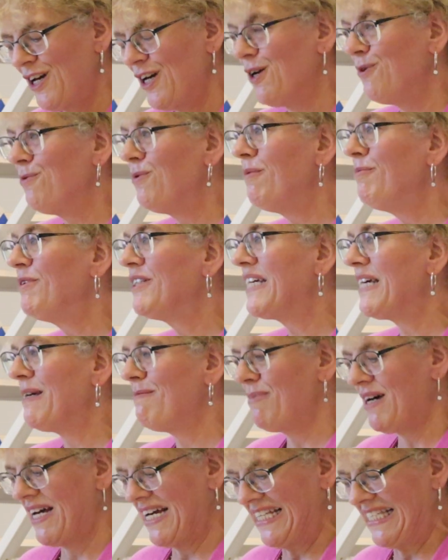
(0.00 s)
A woman
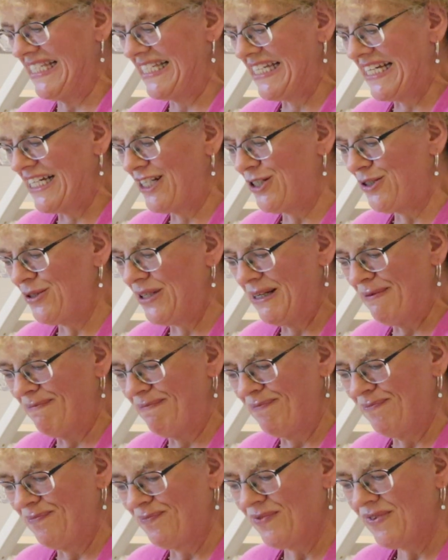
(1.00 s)
came by and said to
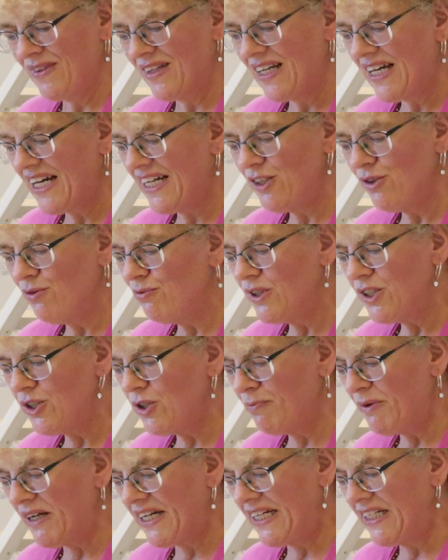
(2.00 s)
him, I don't want
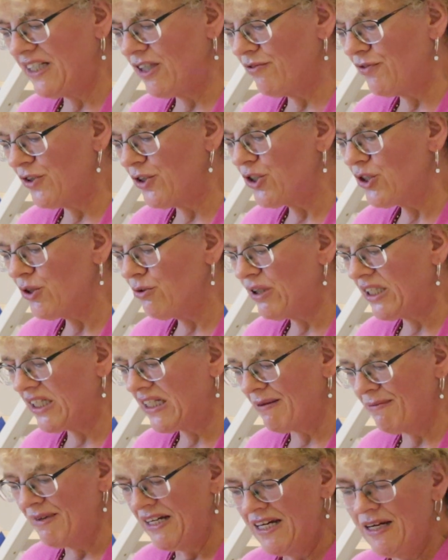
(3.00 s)
to buy any of your chewing
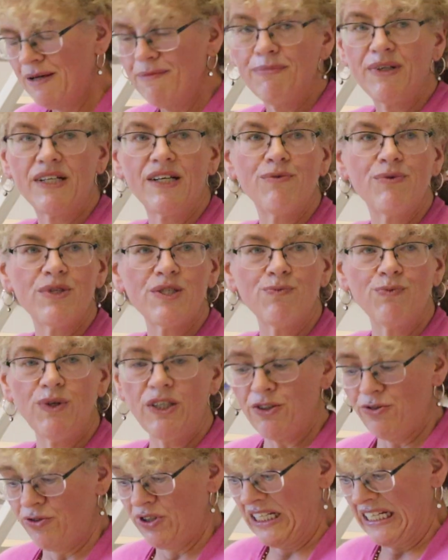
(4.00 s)
gum, but I was
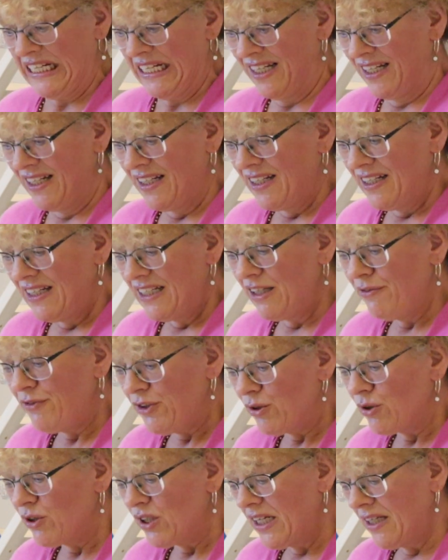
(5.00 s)
wondering if
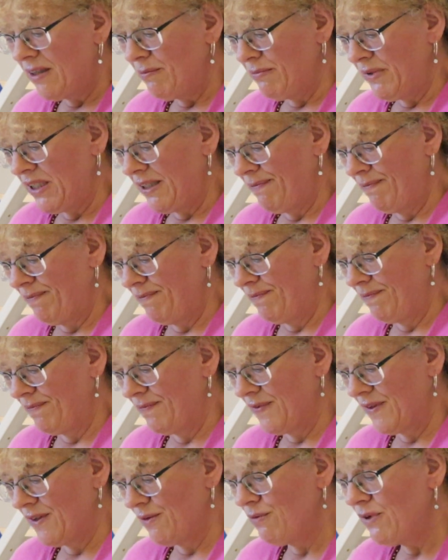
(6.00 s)
you could help me.
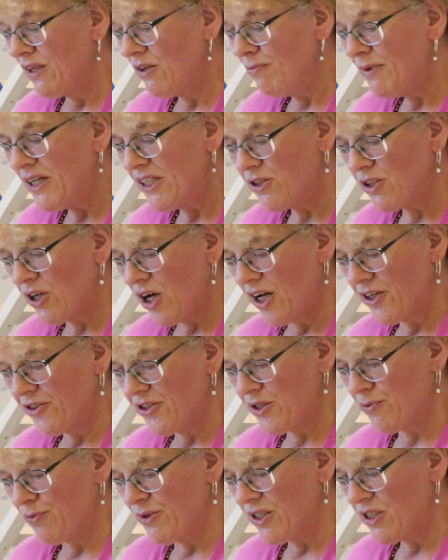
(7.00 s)
One of my
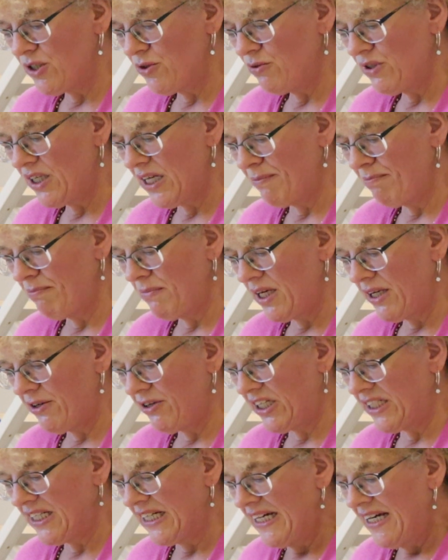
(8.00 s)
daughters will soon get
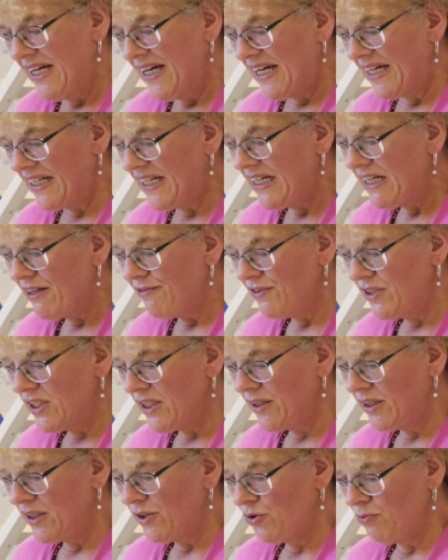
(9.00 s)
married, and I have
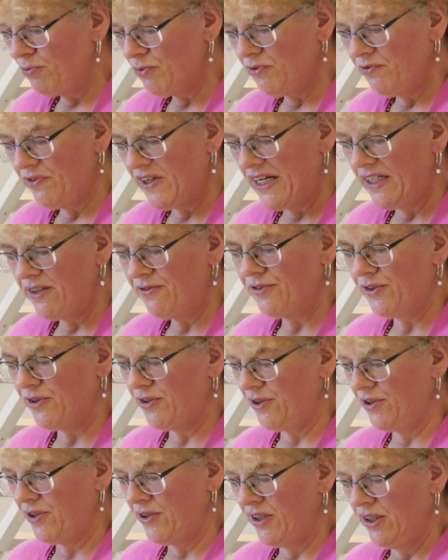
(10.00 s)
nothing to provide for
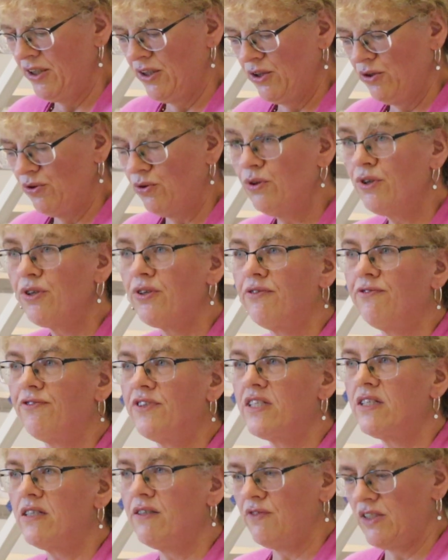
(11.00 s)
her or the
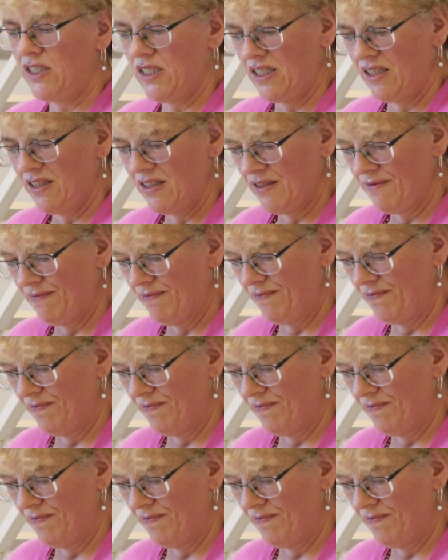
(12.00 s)
festivities.